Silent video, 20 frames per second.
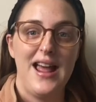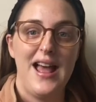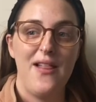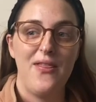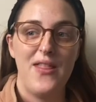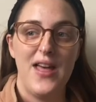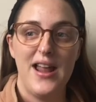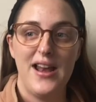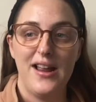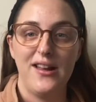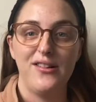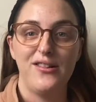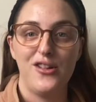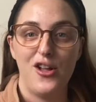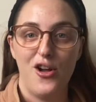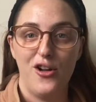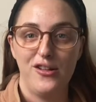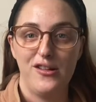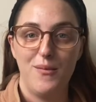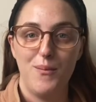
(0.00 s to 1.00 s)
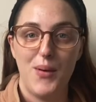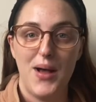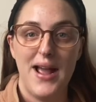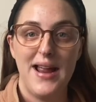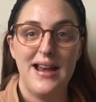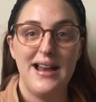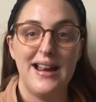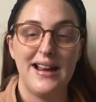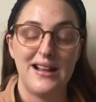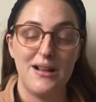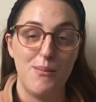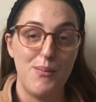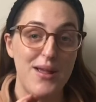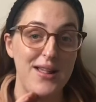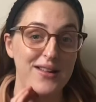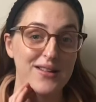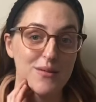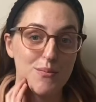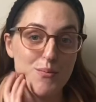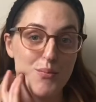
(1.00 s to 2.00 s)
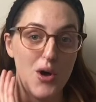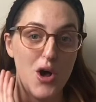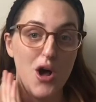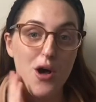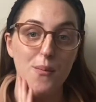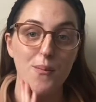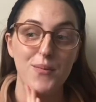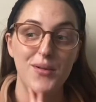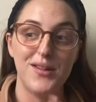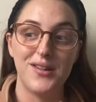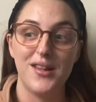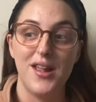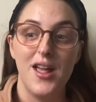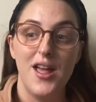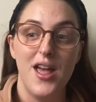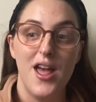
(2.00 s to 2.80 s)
and then I started buying little bits and bobs.